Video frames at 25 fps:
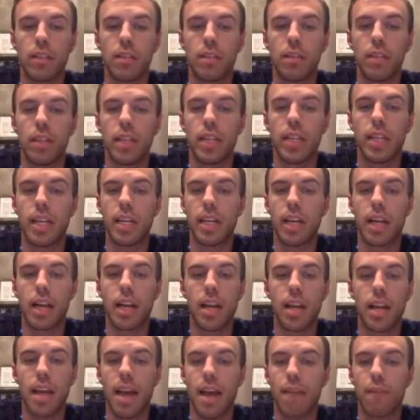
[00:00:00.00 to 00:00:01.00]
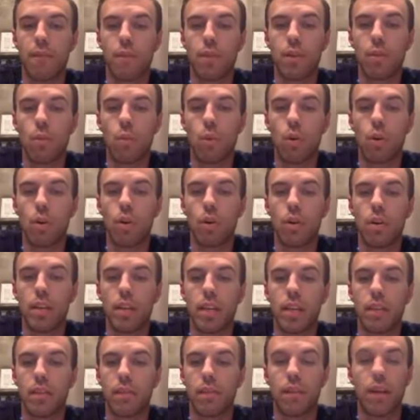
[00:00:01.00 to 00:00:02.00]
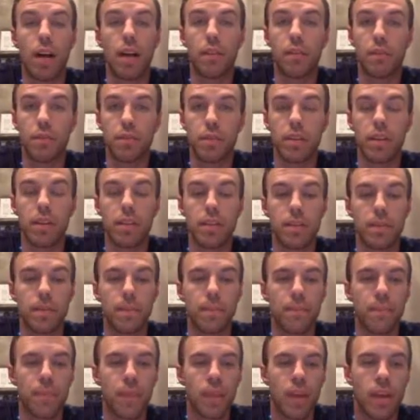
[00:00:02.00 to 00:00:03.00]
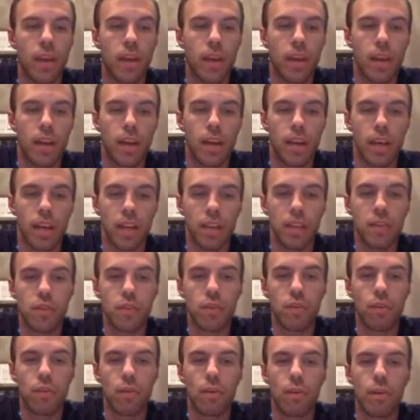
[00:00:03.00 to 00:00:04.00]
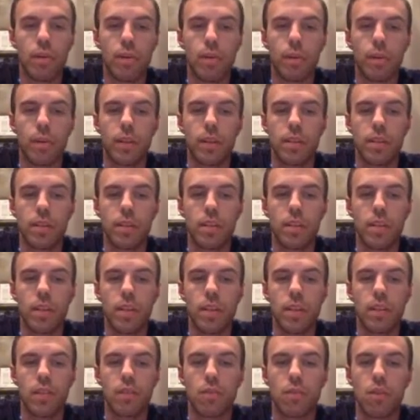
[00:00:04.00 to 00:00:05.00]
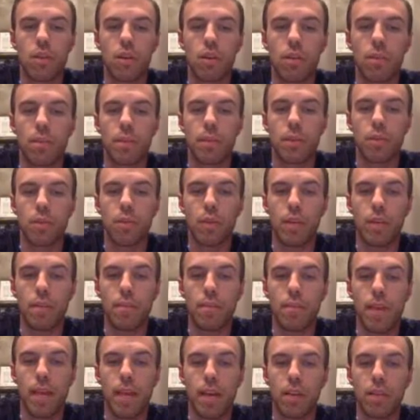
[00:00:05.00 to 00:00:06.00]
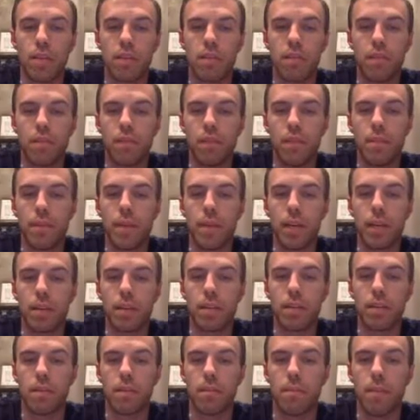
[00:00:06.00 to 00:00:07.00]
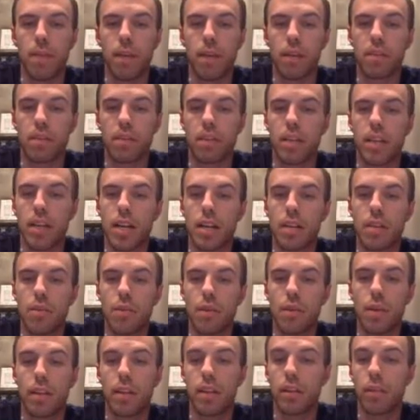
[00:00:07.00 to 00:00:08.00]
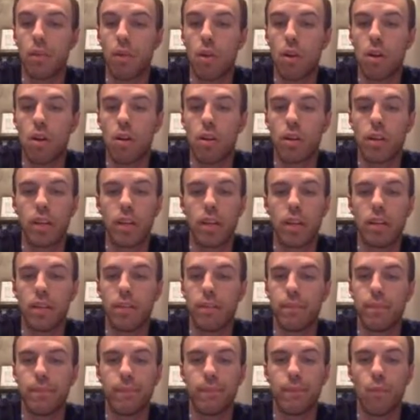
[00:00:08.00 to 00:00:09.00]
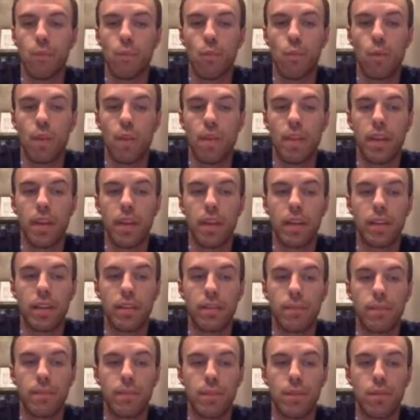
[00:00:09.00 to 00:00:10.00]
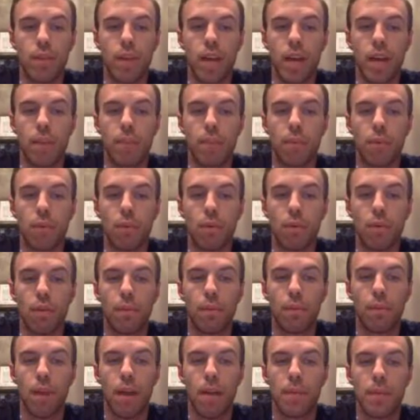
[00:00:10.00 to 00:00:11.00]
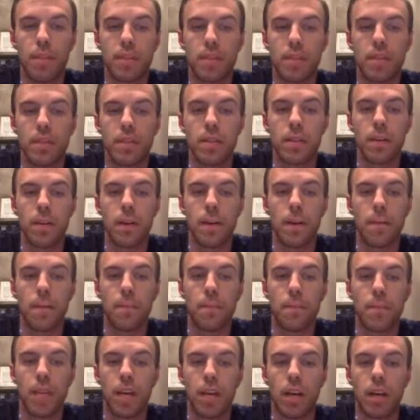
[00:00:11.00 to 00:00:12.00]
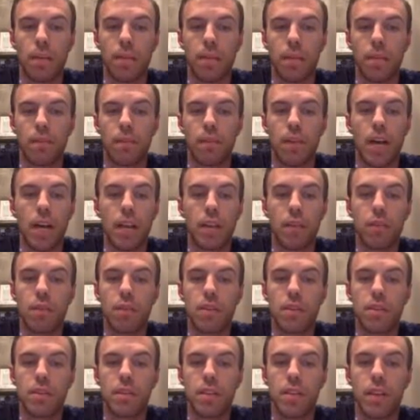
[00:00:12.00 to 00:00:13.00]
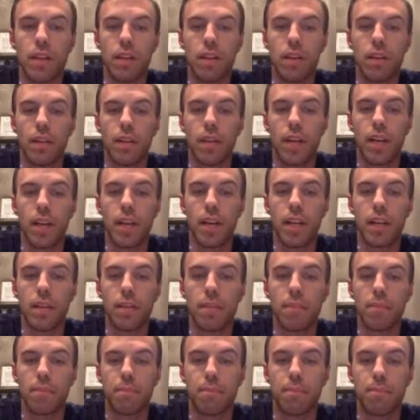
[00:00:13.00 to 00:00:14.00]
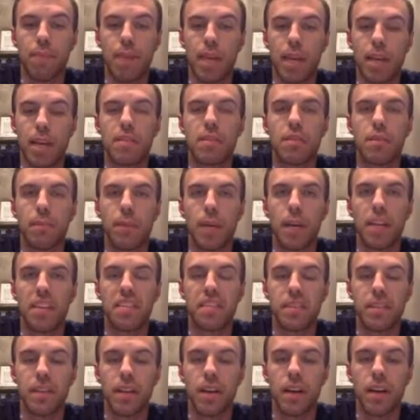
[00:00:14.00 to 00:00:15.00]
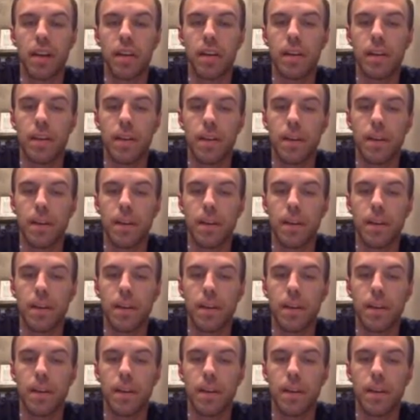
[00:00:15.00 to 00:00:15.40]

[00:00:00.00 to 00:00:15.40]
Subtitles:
leaning on every word that the father says. In this story, you can see the struggle between males and females. Males cannot do anything wrong, and when they do not uphold their promises, the father is held on a pedestal by the son.